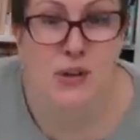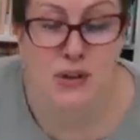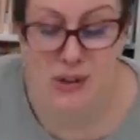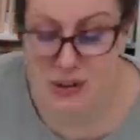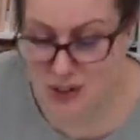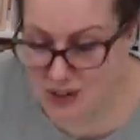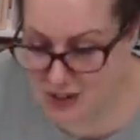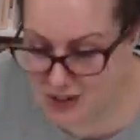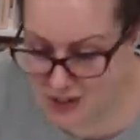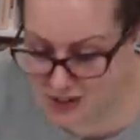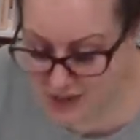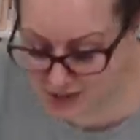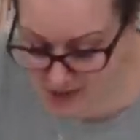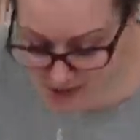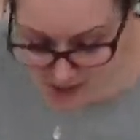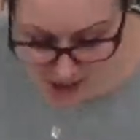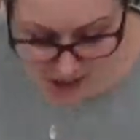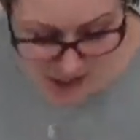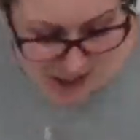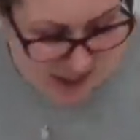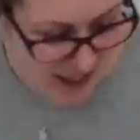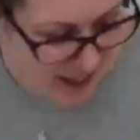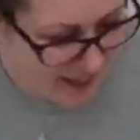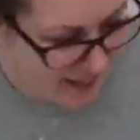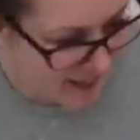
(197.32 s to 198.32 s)
good
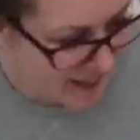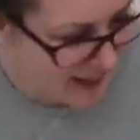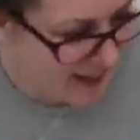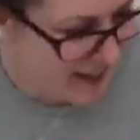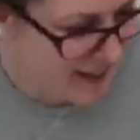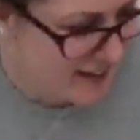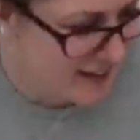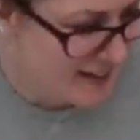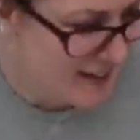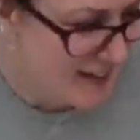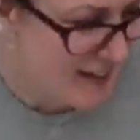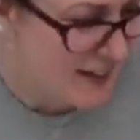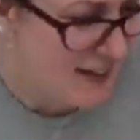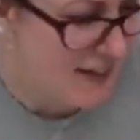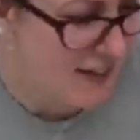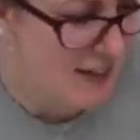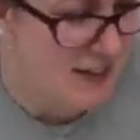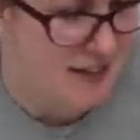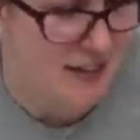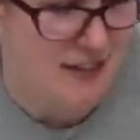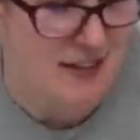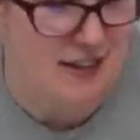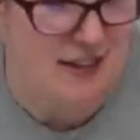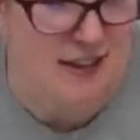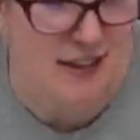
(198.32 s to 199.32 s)
news. This
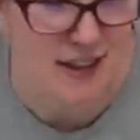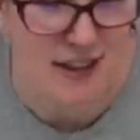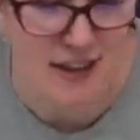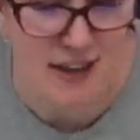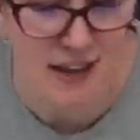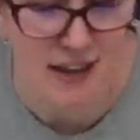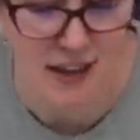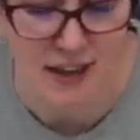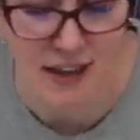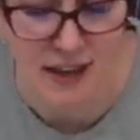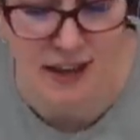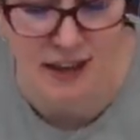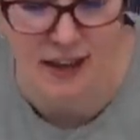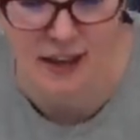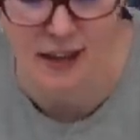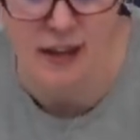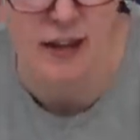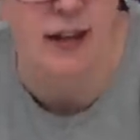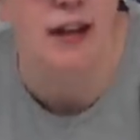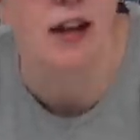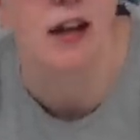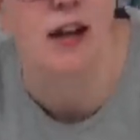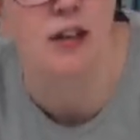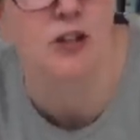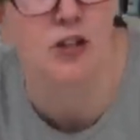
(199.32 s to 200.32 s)
is the
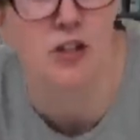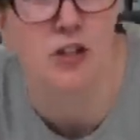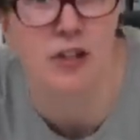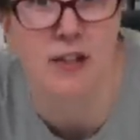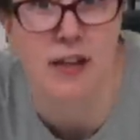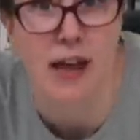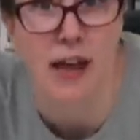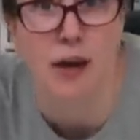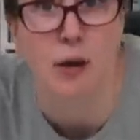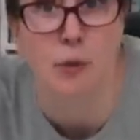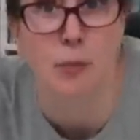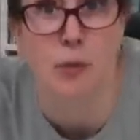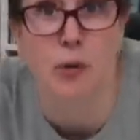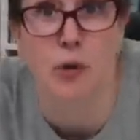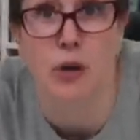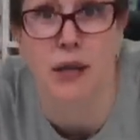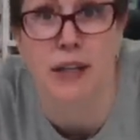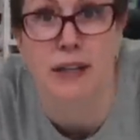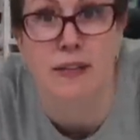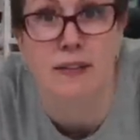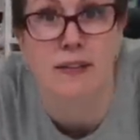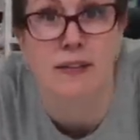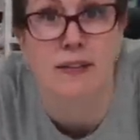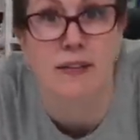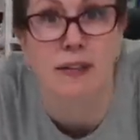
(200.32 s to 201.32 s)
larger scale
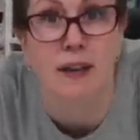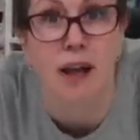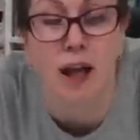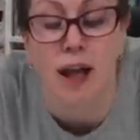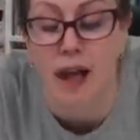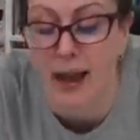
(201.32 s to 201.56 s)
print,